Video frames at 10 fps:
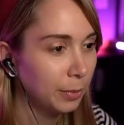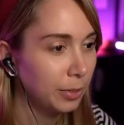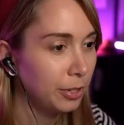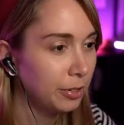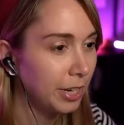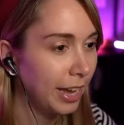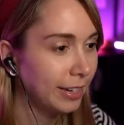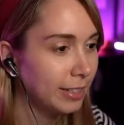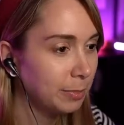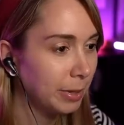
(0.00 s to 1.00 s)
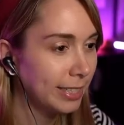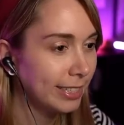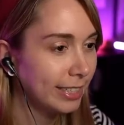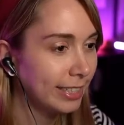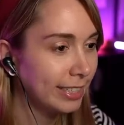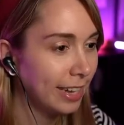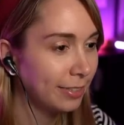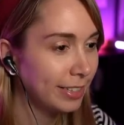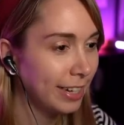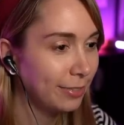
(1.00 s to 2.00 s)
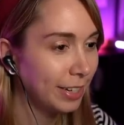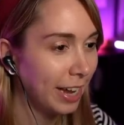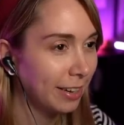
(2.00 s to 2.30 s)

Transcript: When your nan is basically David